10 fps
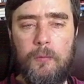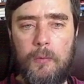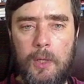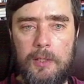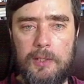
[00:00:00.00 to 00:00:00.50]

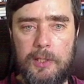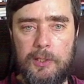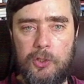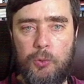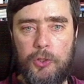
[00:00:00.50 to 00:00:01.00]
is a
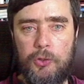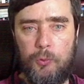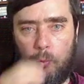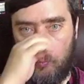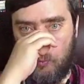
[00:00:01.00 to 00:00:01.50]

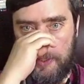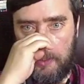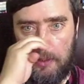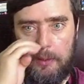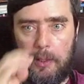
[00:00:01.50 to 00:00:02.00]
situation
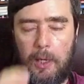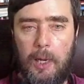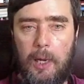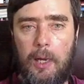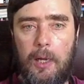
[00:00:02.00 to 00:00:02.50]
where
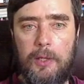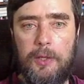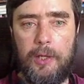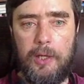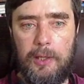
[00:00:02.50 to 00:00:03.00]
uh,
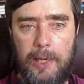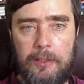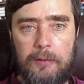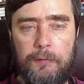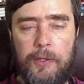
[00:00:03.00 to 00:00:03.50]
the
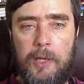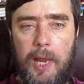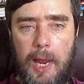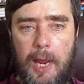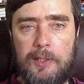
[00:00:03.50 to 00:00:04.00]
collective
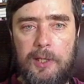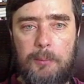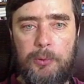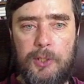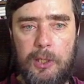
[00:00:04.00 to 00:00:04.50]
has
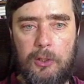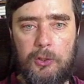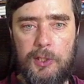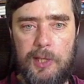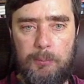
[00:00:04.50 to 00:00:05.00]
a
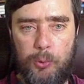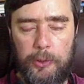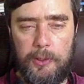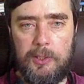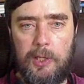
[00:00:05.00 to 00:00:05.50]
particular set
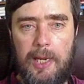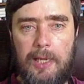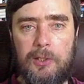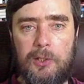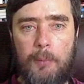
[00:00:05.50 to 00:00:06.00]
point. It's an
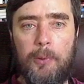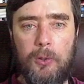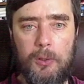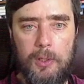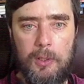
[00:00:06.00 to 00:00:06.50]

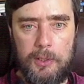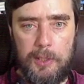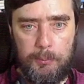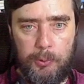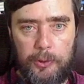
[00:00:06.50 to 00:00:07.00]
anatomical
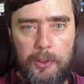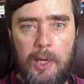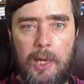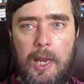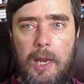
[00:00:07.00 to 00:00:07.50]
set point,
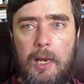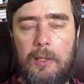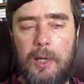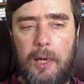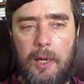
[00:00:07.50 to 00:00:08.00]

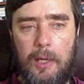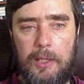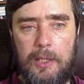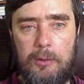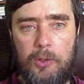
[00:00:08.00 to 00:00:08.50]
and uh,
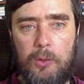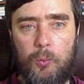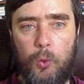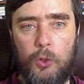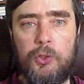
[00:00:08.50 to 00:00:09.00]
it, it
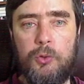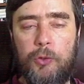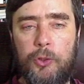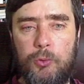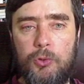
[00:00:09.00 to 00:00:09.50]
works to
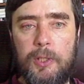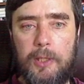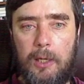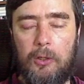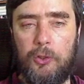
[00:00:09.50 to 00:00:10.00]
reduce
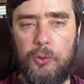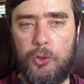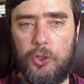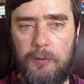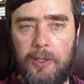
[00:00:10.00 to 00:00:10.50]
the error to
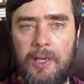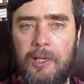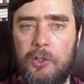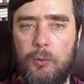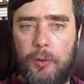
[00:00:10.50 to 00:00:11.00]
achieve it.
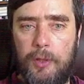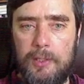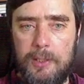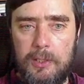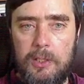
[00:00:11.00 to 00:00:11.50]
So
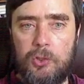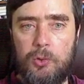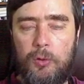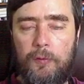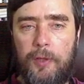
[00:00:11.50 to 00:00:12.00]
this is the
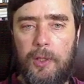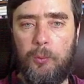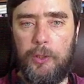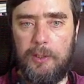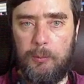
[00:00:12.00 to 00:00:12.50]
sort of thing
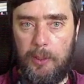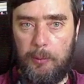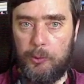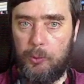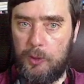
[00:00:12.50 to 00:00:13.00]
we need to be
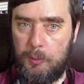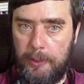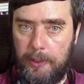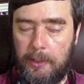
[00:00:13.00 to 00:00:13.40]
able to explain,